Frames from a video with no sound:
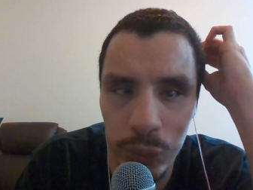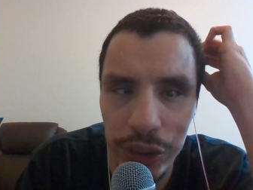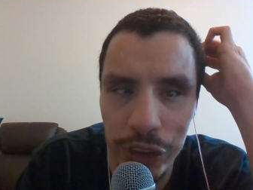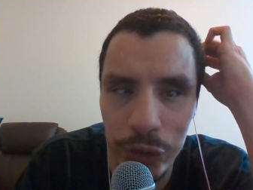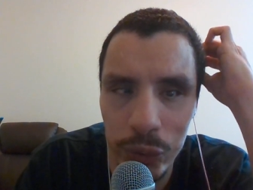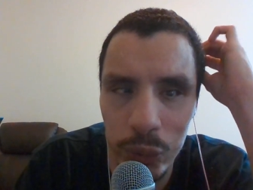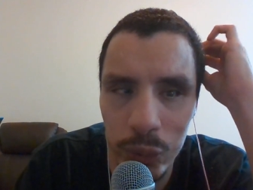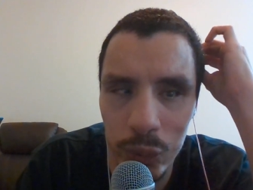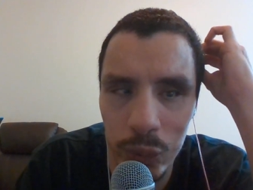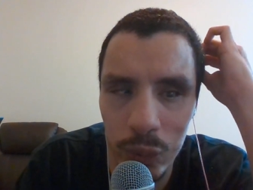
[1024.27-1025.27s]
when
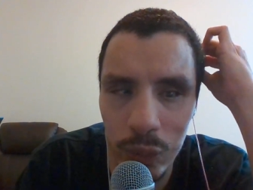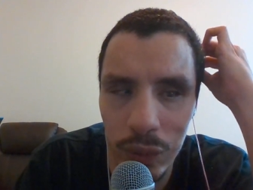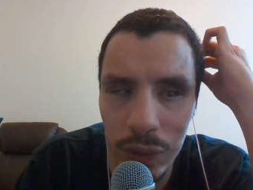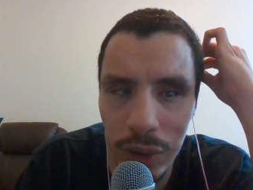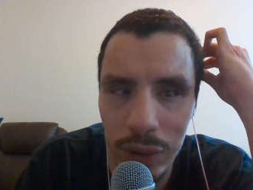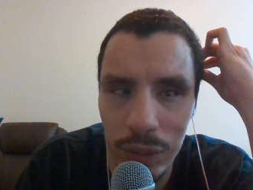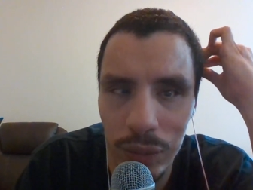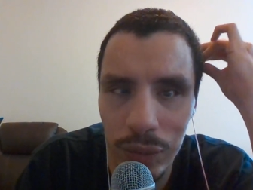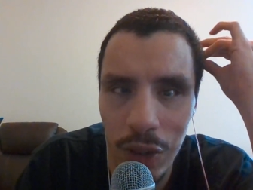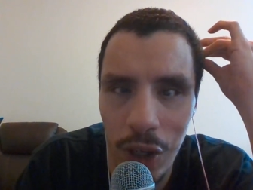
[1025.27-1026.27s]
you
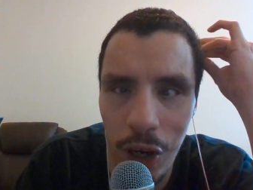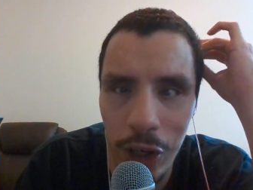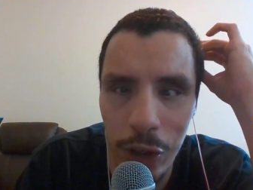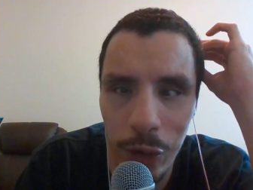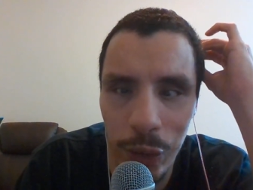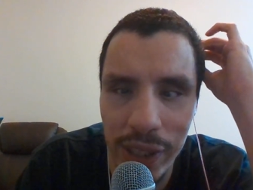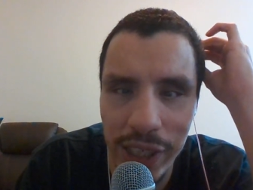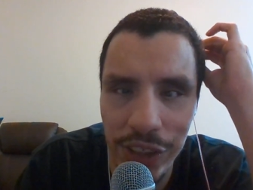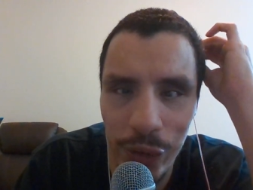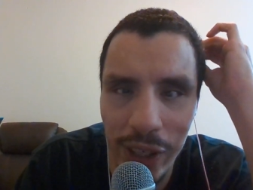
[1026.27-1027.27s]
are
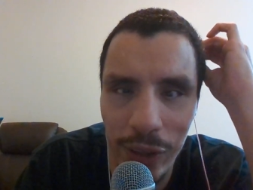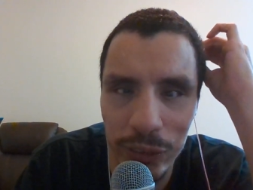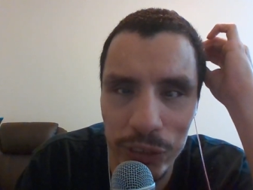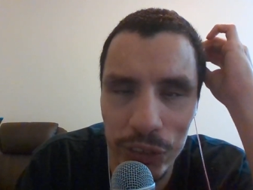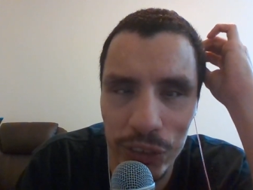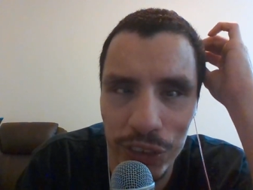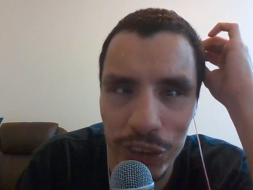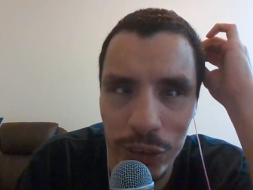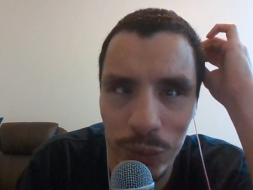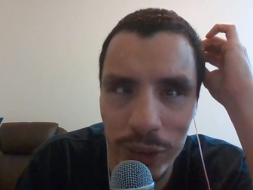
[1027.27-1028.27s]
in your house,
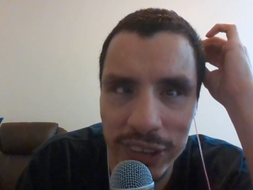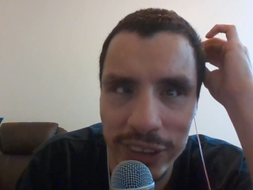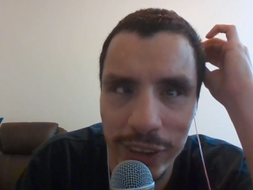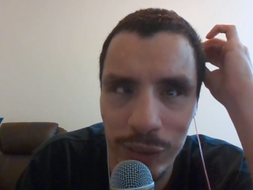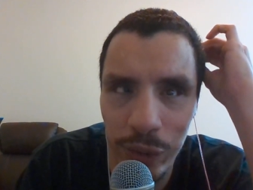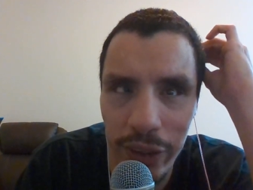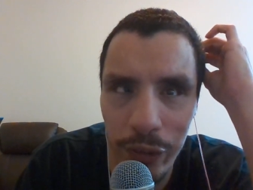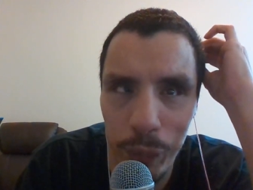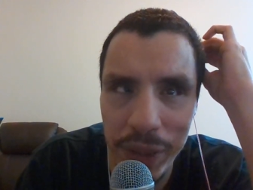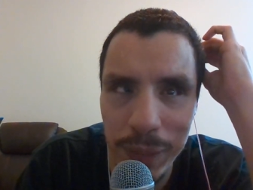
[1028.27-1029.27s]
instead of with
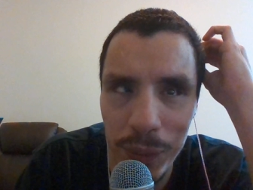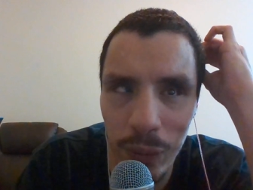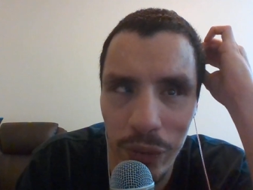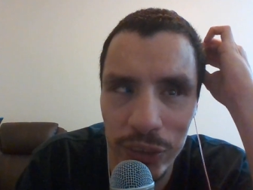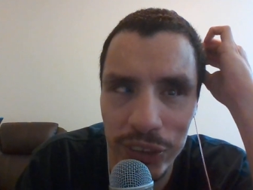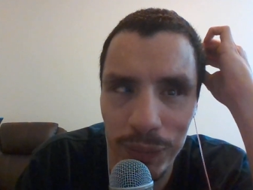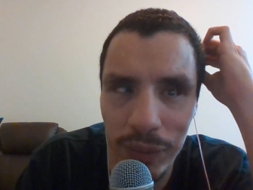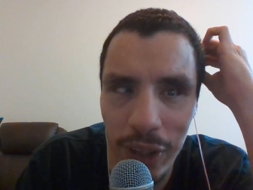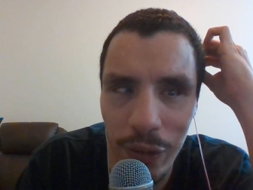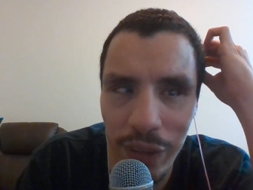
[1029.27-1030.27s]
other people. There's a
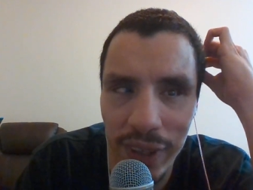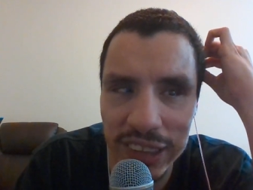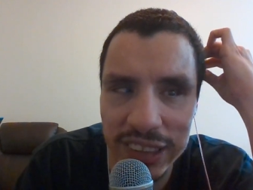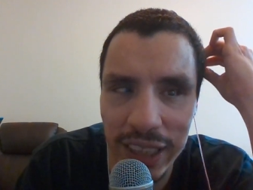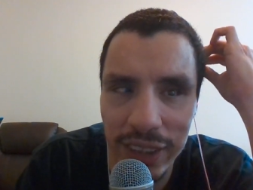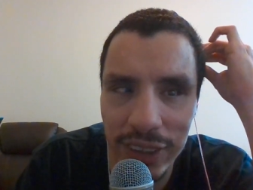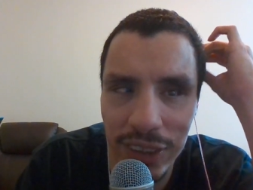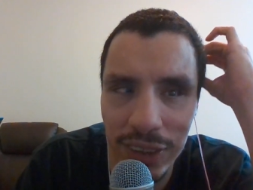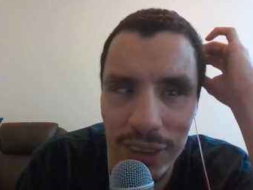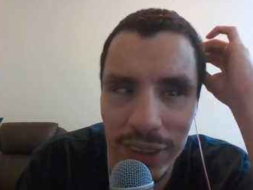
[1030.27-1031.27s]
lot of things that
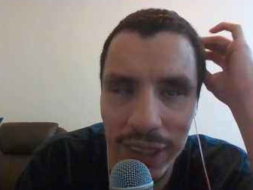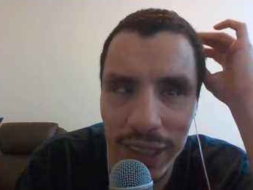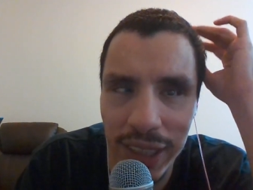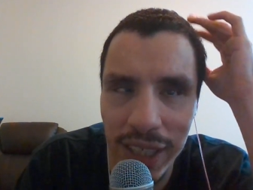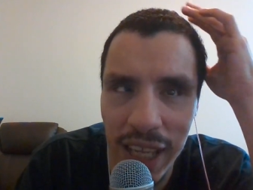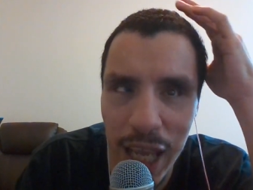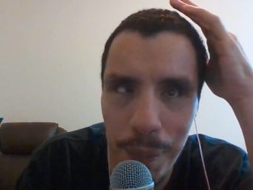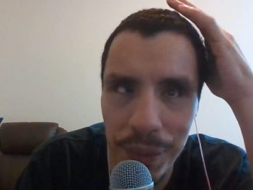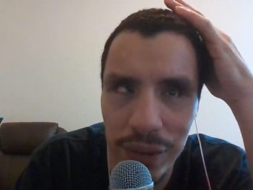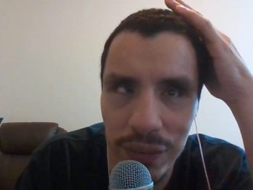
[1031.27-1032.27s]
can
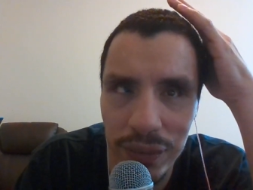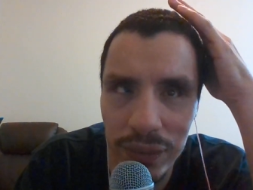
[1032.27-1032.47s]
happen.